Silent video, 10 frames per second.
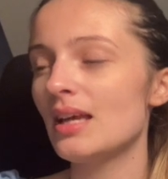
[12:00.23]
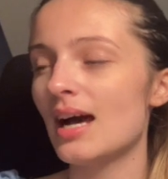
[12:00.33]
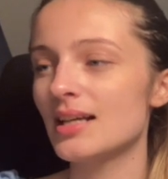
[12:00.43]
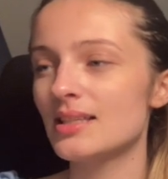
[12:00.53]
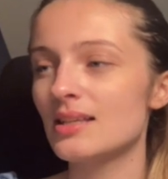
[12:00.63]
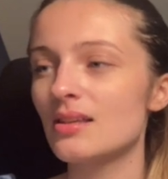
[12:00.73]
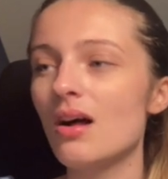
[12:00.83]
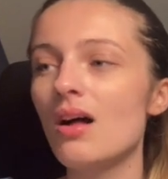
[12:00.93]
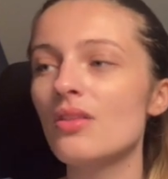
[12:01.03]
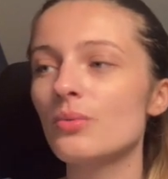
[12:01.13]
access
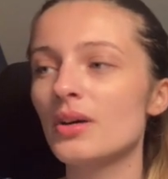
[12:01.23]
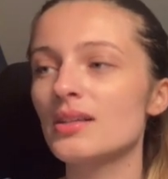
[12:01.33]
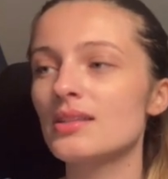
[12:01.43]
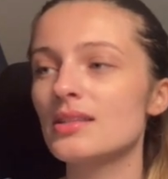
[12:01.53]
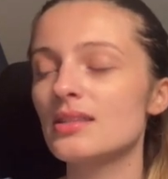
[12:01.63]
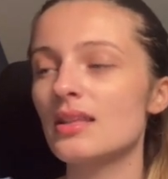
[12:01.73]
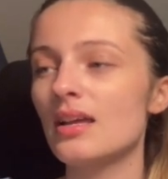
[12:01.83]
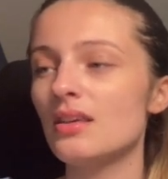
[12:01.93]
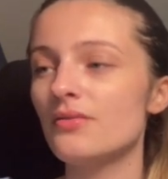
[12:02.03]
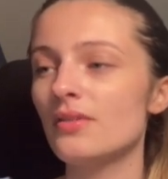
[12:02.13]
all the words that
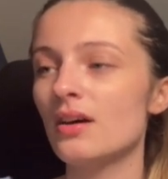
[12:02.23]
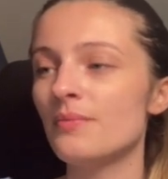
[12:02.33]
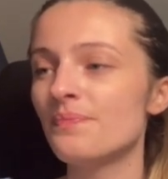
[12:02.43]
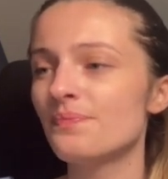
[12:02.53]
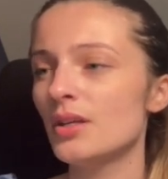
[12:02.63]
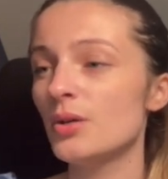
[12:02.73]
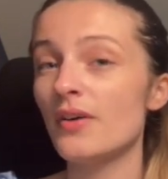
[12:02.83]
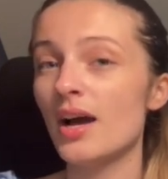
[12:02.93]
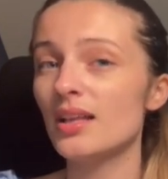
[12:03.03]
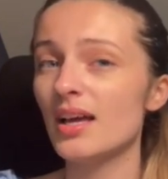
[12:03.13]
you've
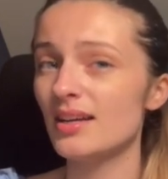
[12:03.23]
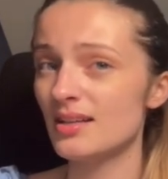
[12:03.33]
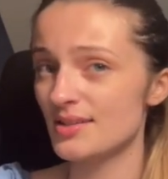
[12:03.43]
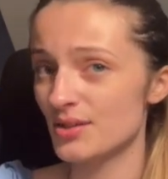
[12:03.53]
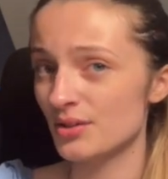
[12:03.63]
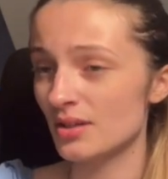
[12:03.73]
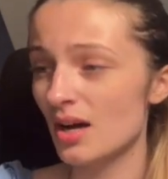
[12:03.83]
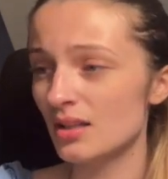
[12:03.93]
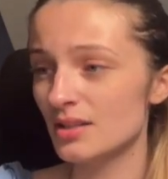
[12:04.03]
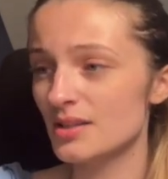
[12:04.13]
highlighted in certain
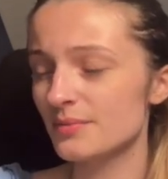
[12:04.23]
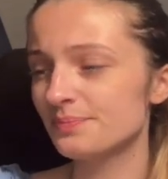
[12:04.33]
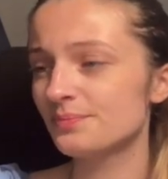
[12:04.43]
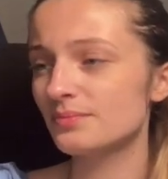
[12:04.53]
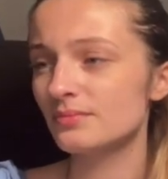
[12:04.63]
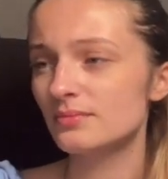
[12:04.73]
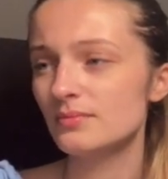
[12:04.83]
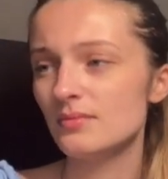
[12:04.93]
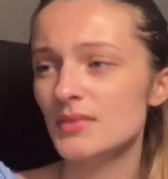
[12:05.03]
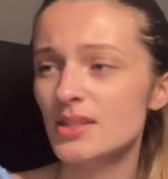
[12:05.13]
colors.
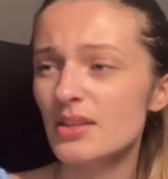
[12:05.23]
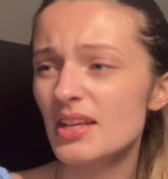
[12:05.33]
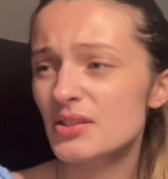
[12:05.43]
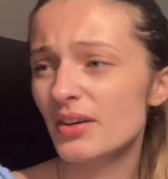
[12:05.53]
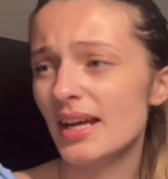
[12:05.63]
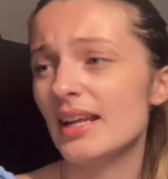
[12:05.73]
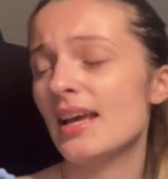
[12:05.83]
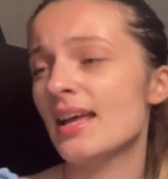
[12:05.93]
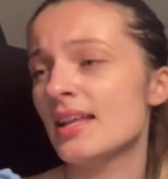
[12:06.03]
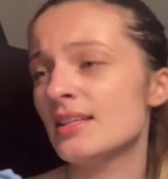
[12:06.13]
So that's great.
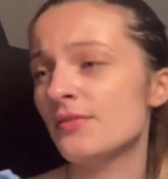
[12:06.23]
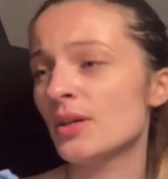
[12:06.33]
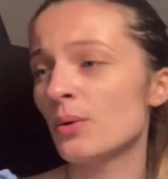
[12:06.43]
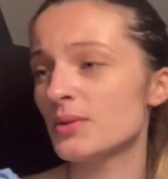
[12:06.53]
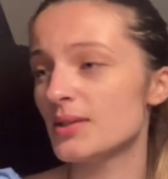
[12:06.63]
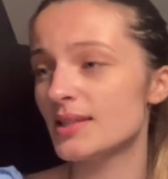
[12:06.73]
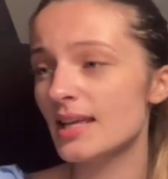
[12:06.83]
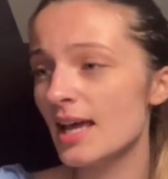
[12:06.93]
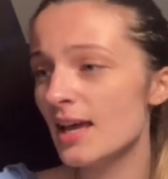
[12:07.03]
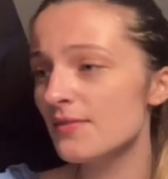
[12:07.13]
And if you go to
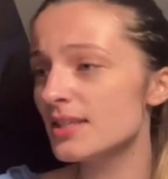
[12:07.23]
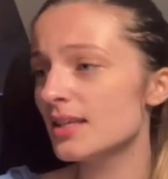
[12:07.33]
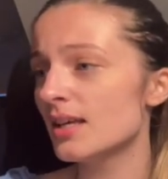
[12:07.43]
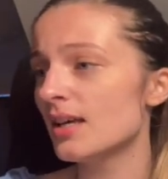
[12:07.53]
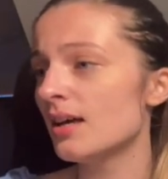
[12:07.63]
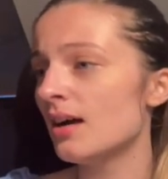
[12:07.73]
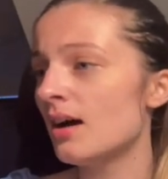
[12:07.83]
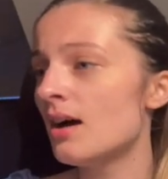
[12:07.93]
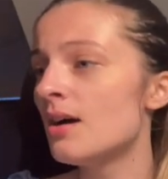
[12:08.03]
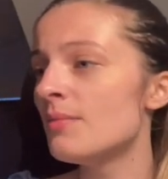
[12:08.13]
saved,
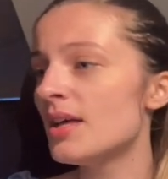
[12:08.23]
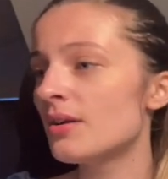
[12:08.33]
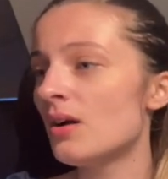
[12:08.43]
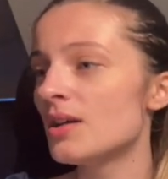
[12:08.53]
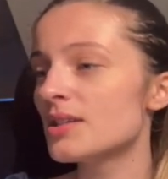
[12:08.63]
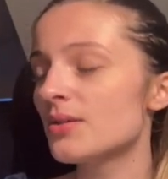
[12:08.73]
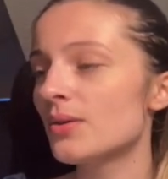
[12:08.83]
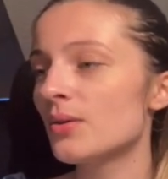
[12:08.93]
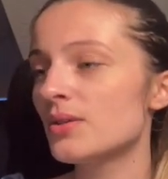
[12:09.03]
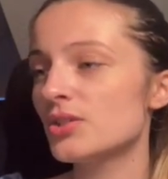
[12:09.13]
it'll
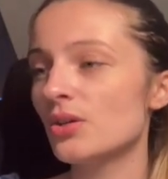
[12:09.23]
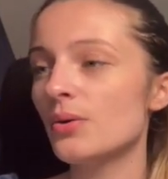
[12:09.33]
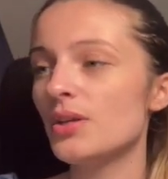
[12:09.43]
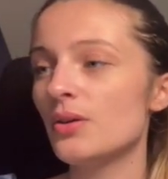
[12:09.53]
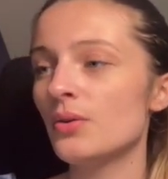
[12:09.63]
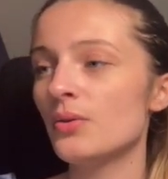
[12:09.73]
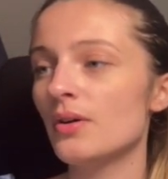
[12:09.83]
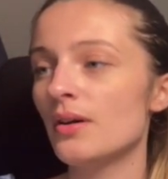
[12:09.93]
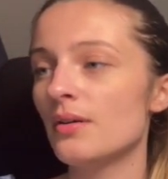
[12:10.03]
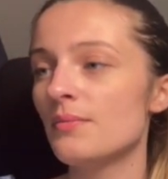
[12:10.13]
also show you
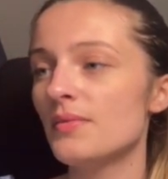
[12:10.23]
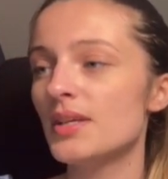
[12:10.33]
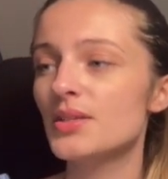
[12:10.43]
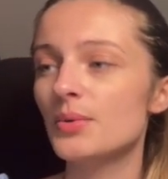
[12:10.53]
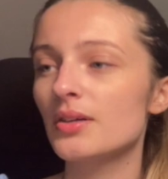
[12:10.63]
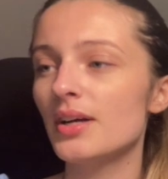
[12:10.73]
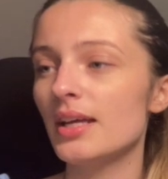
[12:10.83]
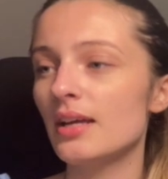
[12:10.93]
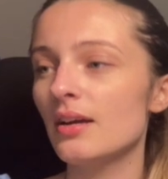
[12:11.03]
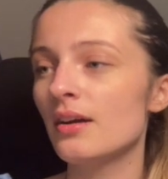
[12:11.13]
this word right
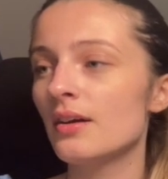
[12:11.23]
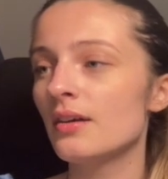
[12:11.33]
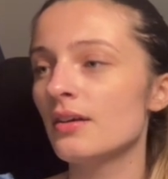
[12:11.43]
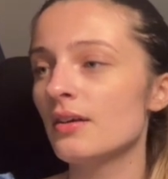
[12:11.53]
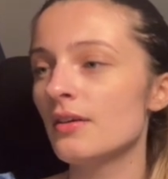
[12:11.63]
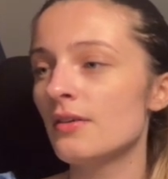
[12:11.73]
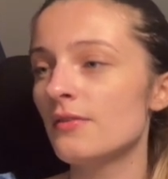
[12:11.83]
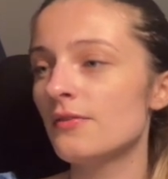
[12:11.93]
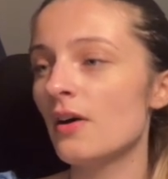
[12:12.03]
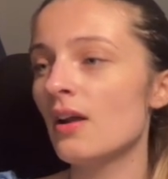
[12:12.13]
here,
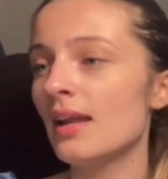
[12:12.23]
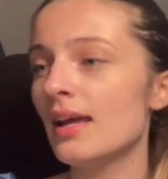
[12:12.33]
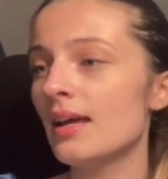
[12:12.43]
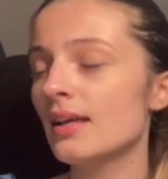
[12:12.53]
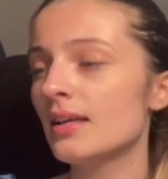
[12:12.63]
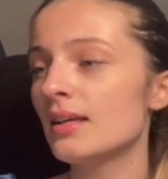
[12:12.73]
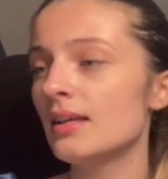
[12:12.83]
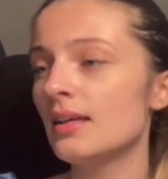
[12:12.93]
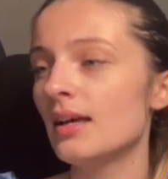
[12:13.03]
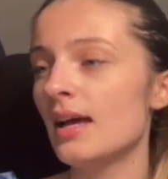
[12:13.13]
fale,
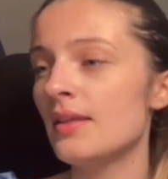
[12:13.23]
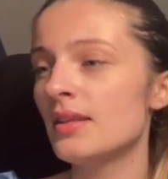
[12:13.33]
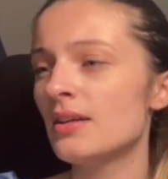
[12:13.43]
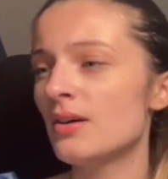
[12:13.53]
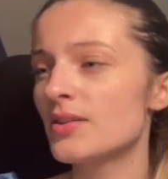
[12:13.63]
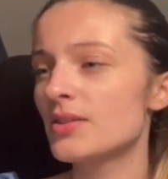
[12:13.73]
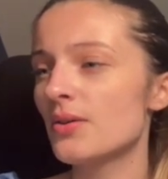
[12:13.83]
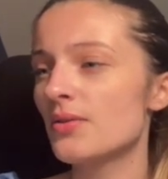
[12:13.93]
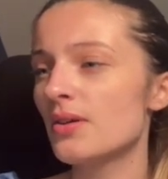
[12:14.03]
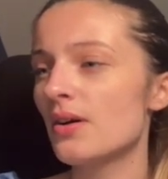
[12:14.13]
and then
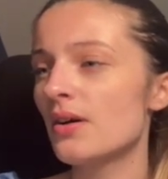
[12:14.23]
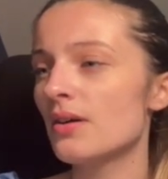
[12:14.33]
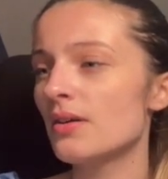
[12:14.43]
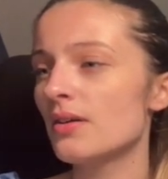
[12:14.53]
also the